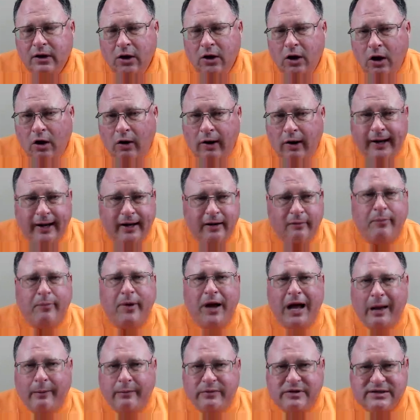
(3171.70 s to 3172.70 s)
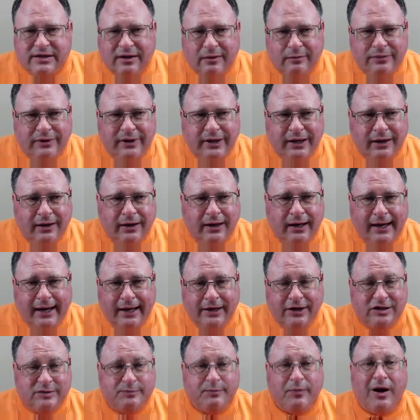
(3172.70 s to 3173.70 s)
Oh, I got to bomb something? I can't
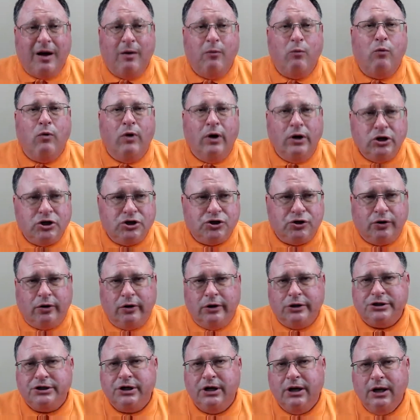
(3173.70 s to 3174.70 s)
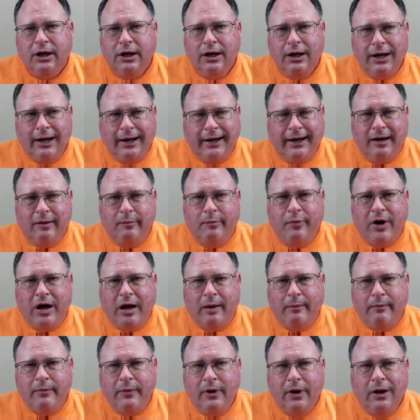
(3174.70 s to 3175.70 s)
just bomb one church. I got to
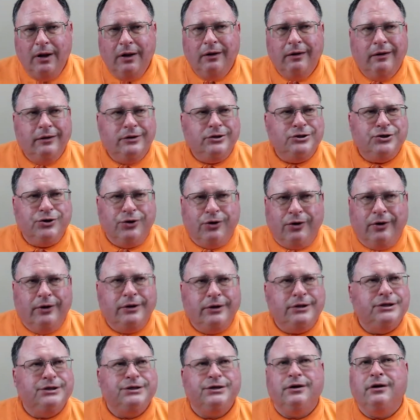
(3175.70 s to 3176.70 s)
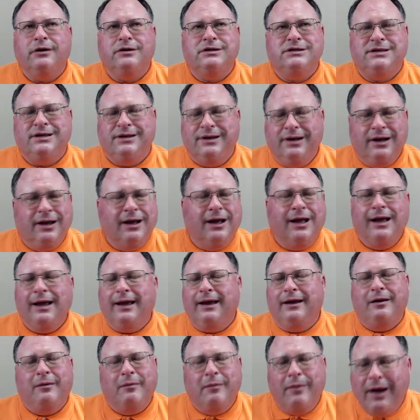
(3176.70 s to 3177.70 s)
bomb a church, a synagogue,
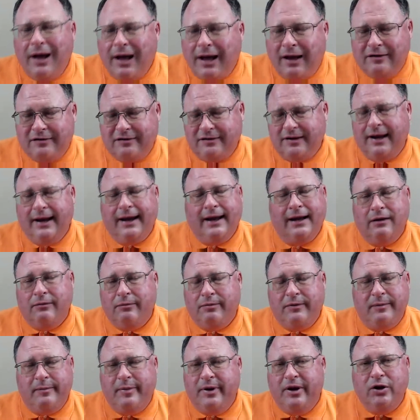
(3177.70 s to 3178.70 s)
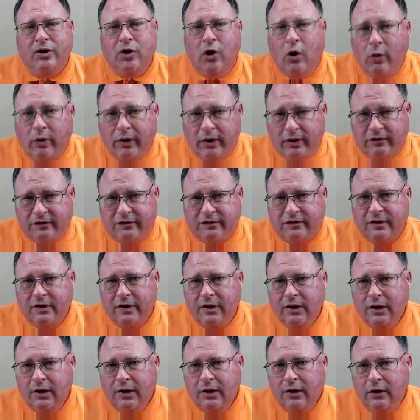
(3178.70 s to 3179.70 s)
and a mosque. I got to be noticed.
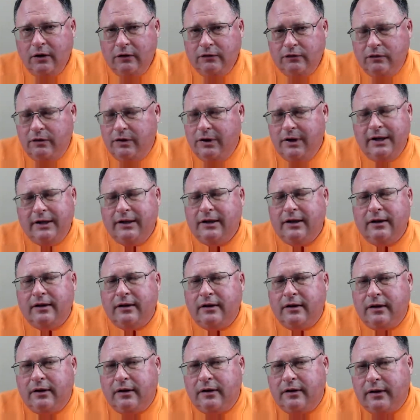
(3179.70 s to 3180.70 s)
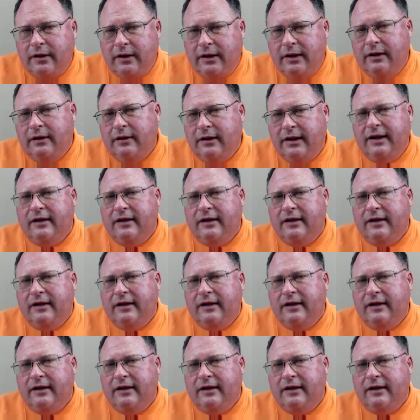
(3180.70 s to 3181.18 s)
So the